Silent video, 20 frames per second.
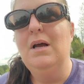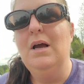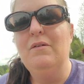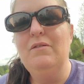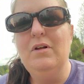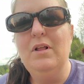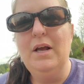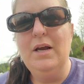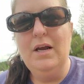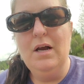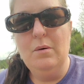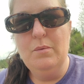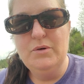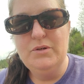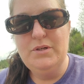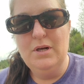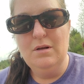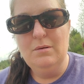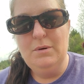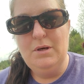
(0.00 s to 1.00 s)
I felt like God
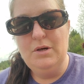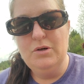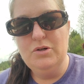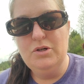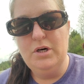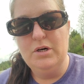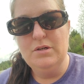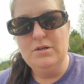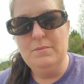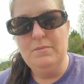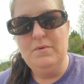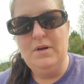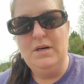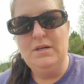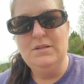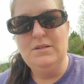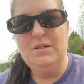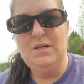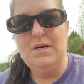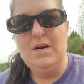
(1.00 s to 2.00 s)
was telling me to share some
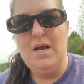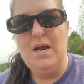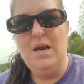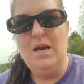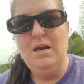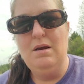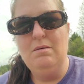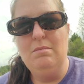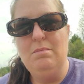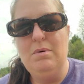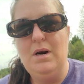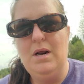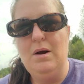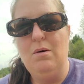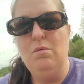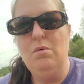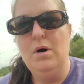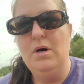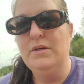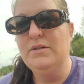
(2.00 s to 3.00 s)
things today, but
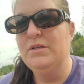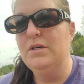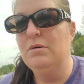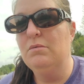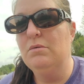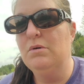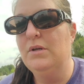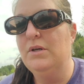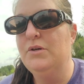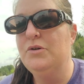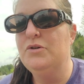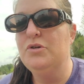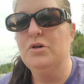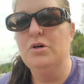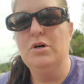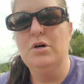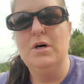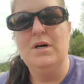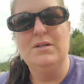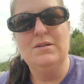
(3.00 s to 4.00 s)
I wasn't really
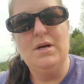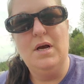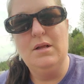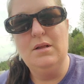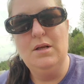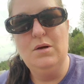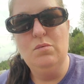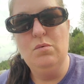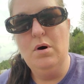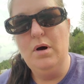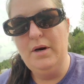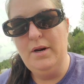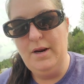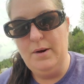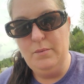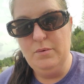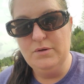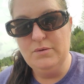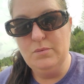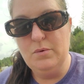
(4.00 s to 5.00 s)
sure exactly what
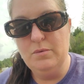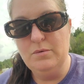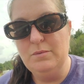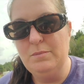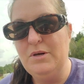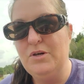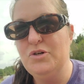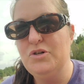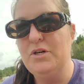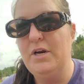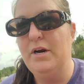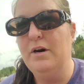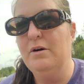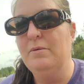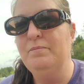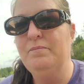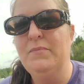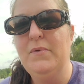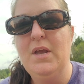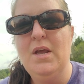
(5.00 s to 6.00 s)
He was wanting me to
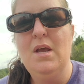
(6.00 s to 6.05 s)
share.